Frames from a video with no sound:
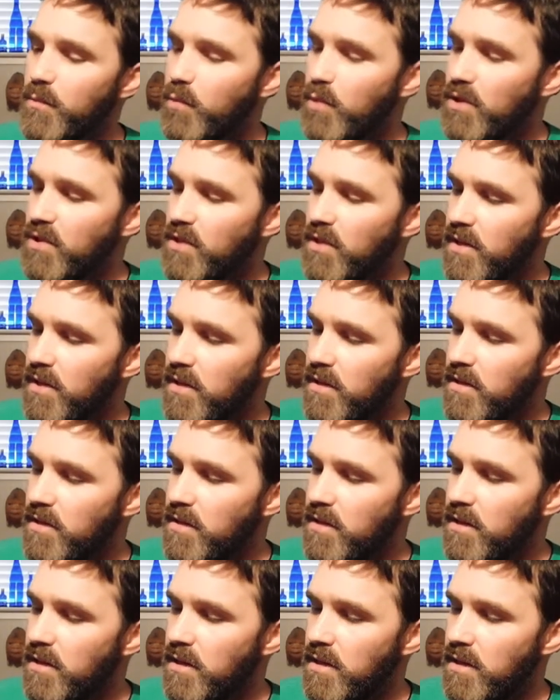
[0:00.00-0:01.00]
which is
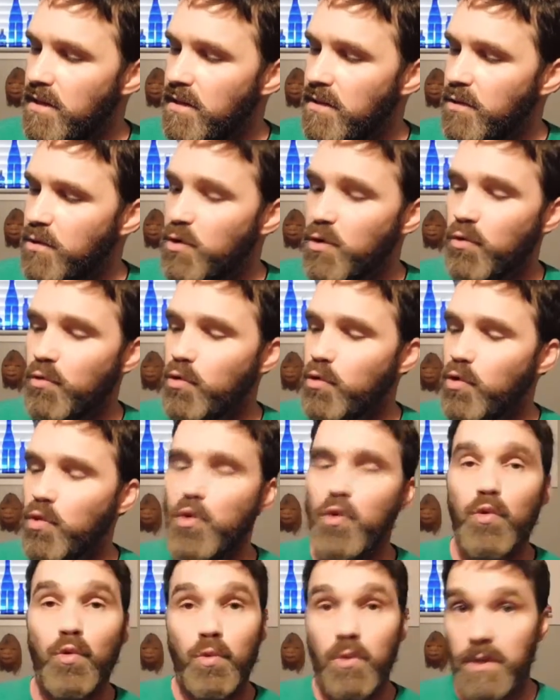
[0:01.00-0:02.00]
the True
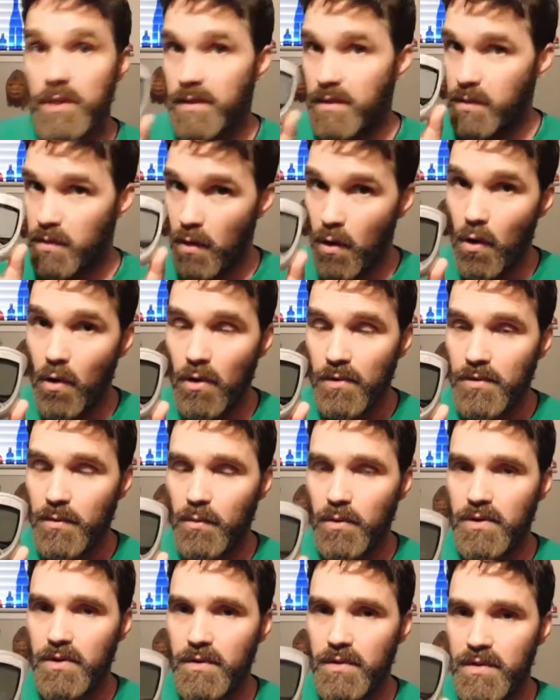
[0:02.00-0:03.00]
Result,
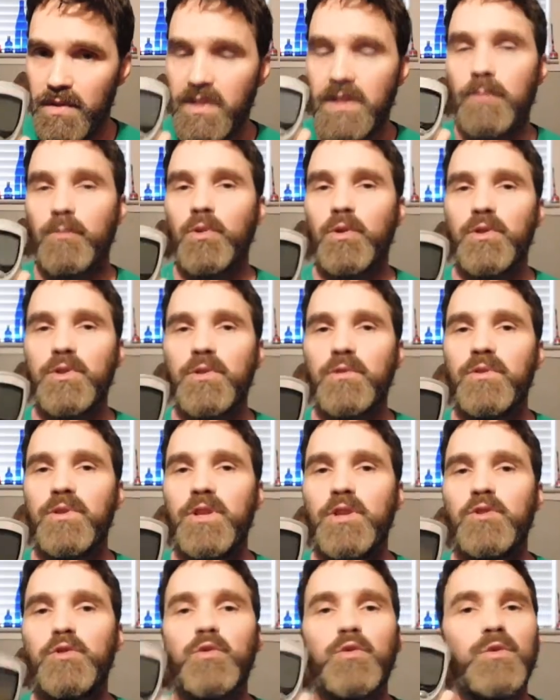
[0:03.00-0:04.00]
which is similar to
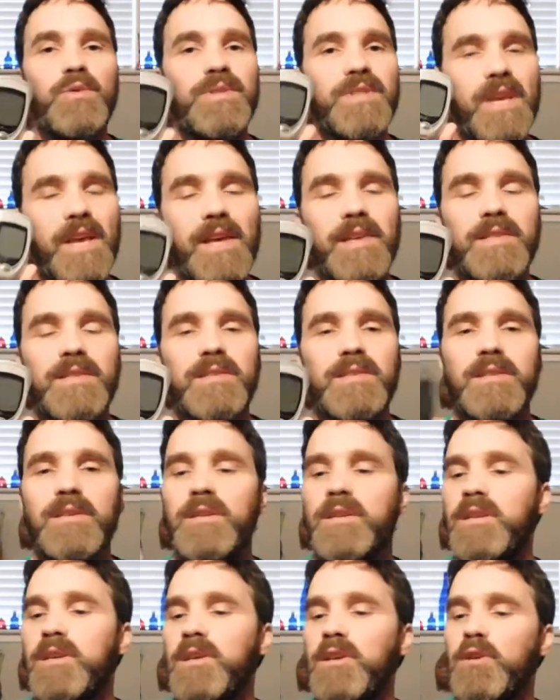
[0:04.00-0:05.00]
the True Test
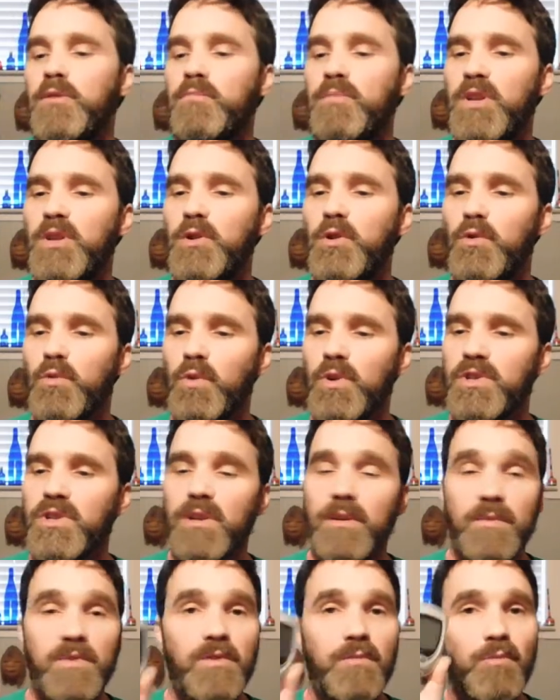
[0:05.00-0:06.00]
meter, which
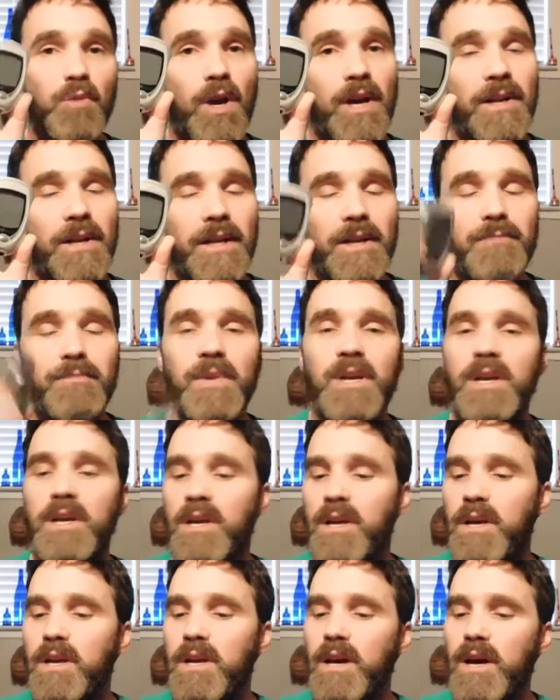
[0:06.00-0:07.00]
comes from Rite Aid.
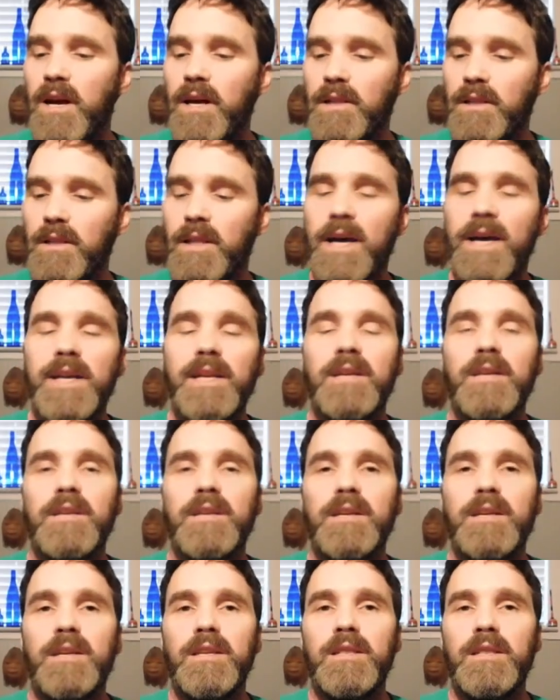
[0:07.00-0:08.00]
I like
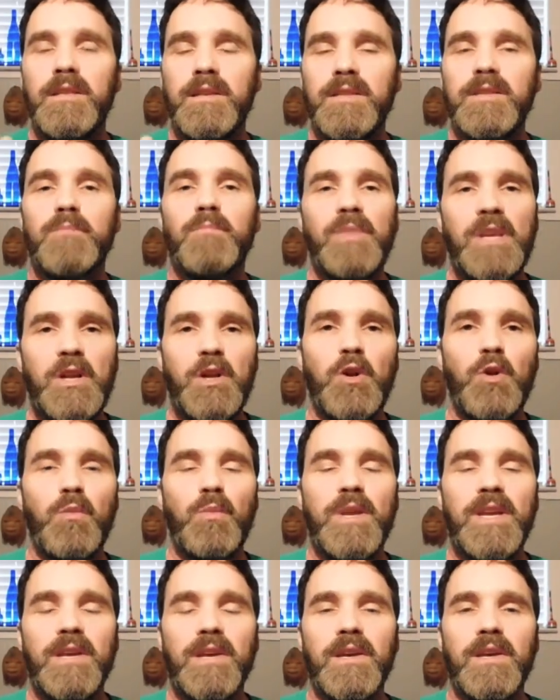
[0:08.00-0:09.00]
this meter
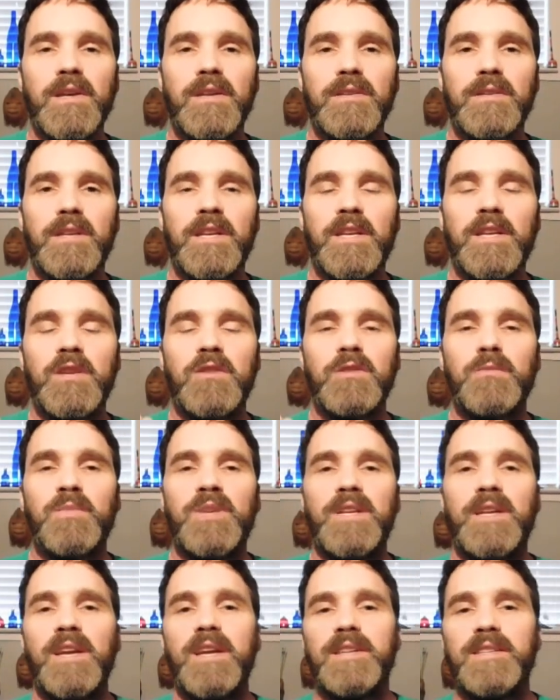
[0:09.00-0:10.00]
because it gives
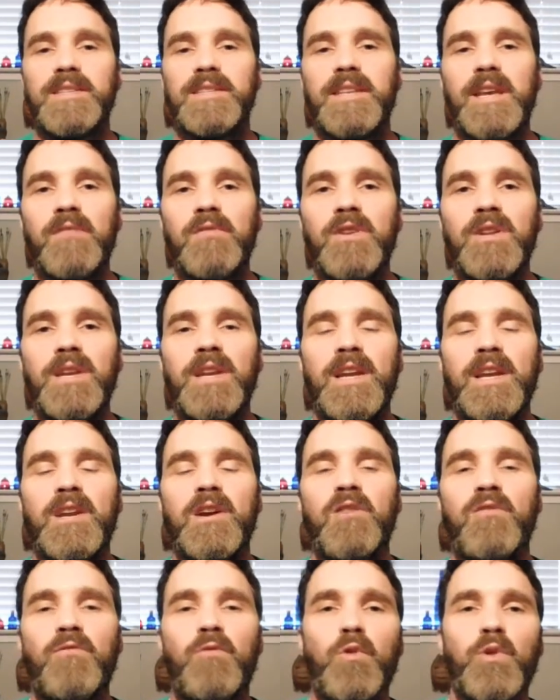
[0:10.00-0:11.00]
me a 7-day, a
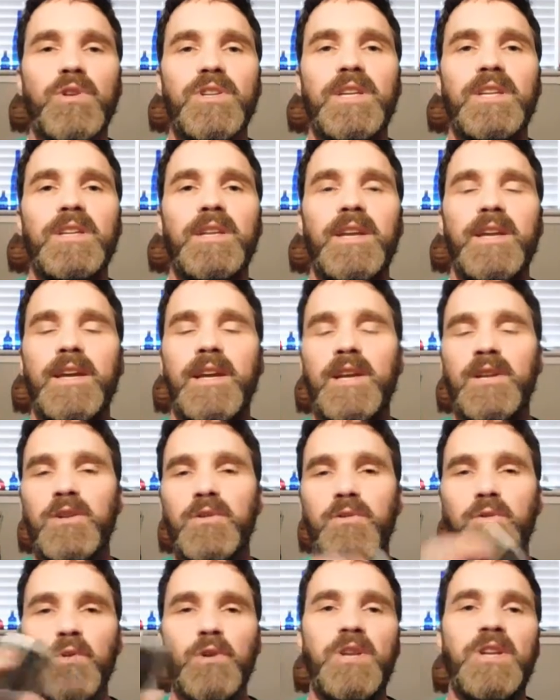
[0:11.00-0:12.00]
14-day, and
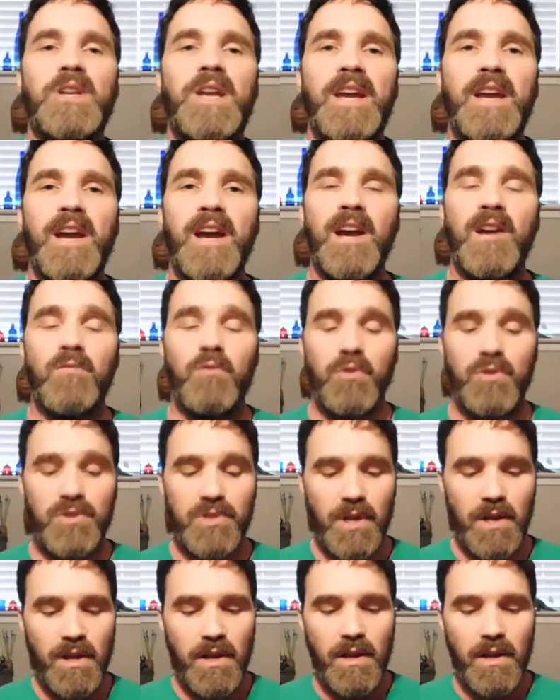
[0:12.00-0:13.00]
a 30-day
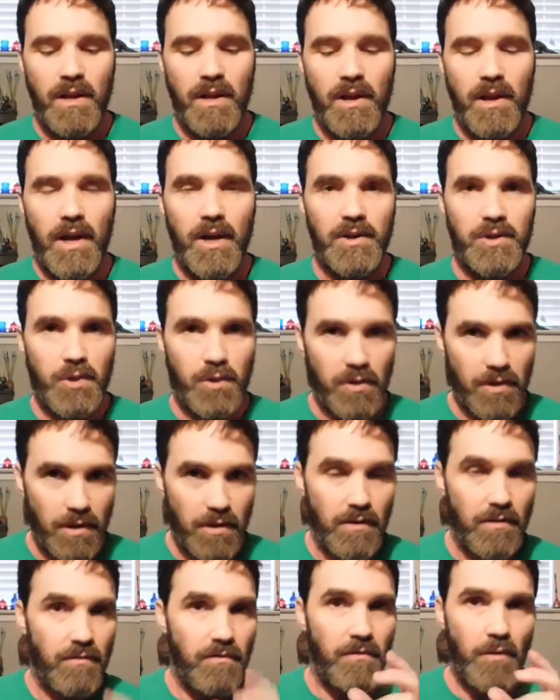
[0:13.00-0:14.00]
average. I took
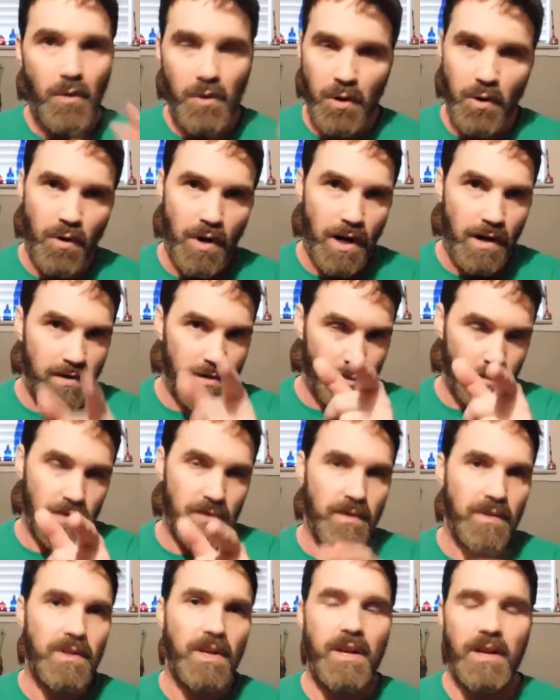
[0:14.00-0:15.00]
photographs with
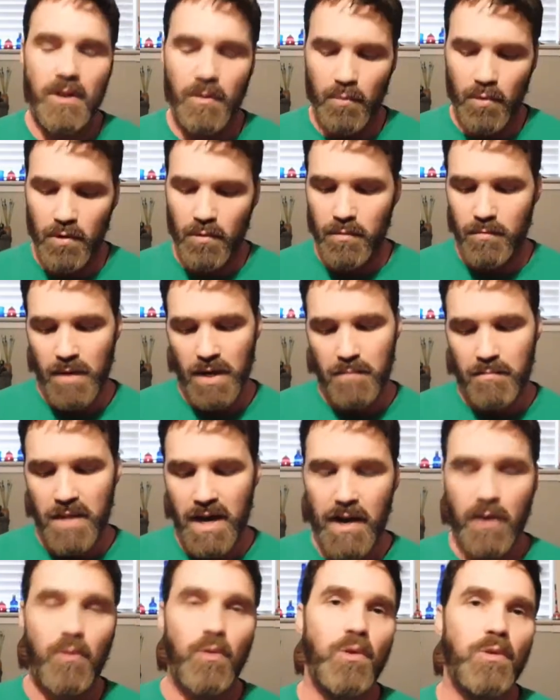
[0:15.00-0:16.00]
this camera with my
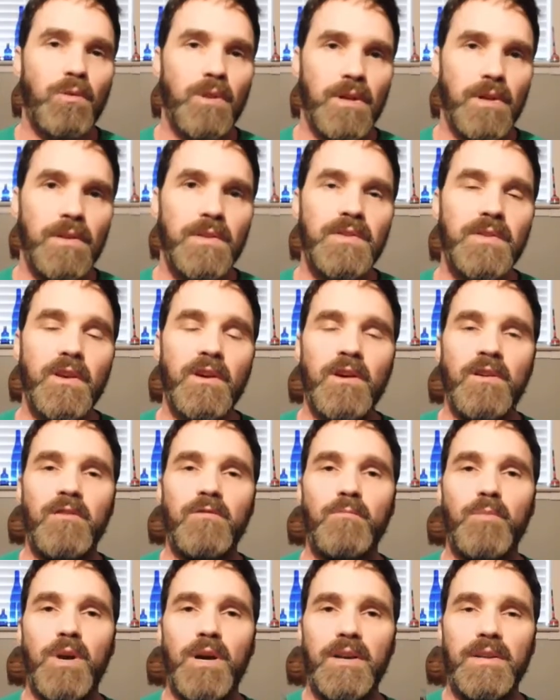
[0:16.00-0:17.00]
macro lens of
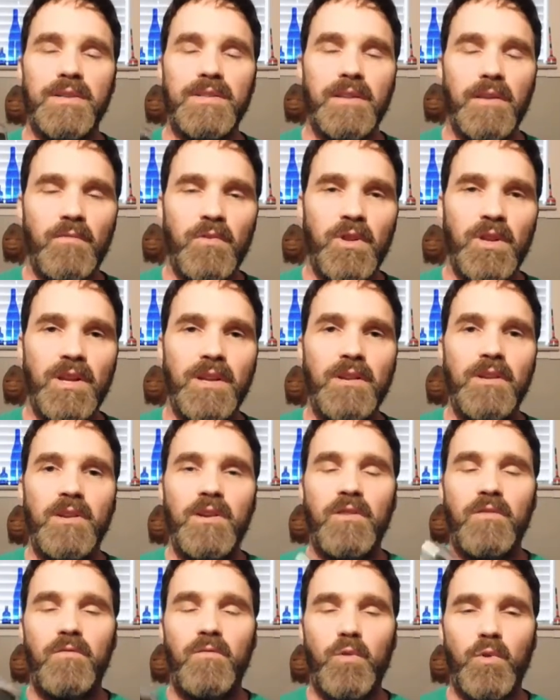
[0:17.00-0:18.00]
my 7-day,
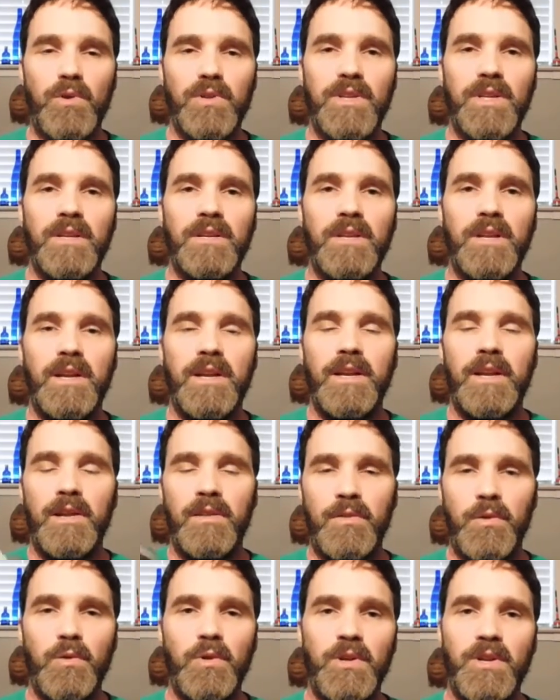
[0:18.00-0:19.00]
14-day,
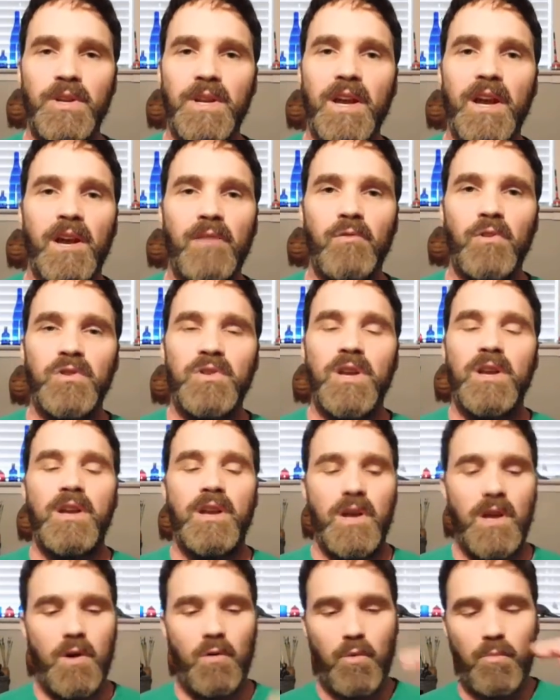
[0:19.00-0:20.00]
and 30-day average.
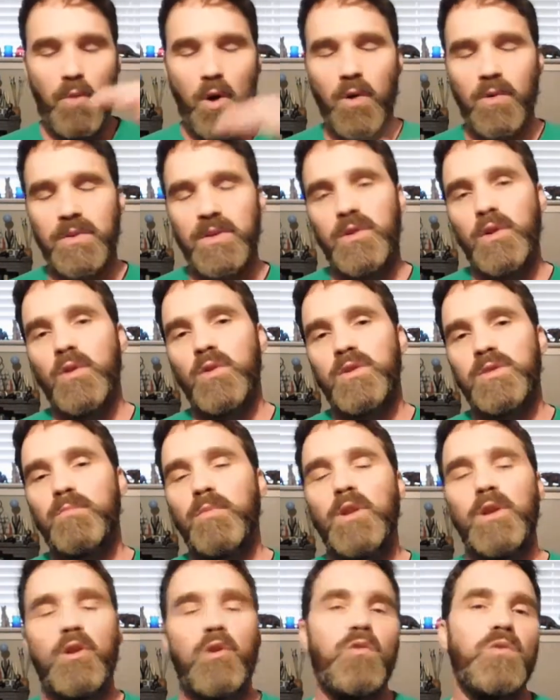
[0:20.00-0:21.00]
I will post those
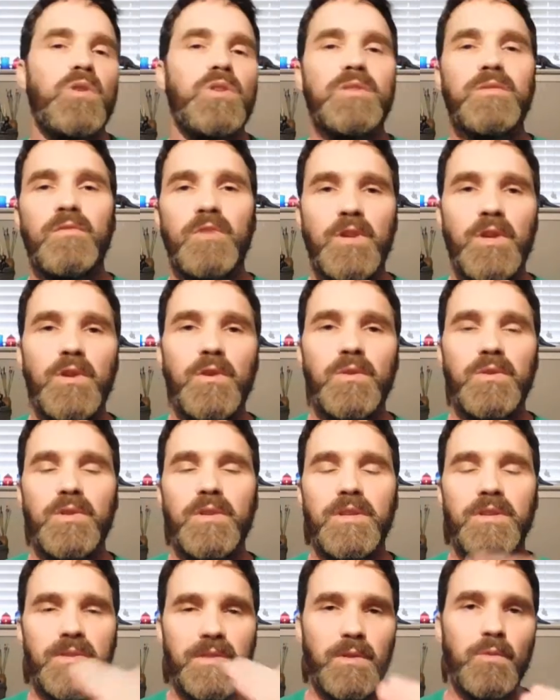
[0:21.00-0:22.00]
below this video so
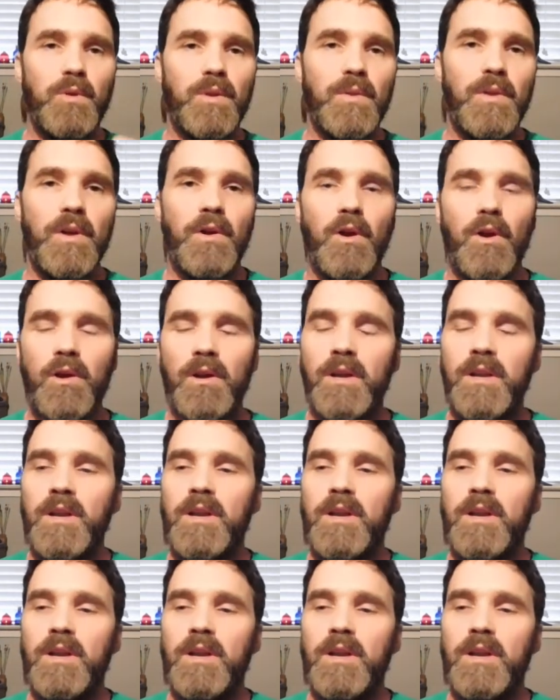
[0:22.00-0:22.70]
you can see what they are.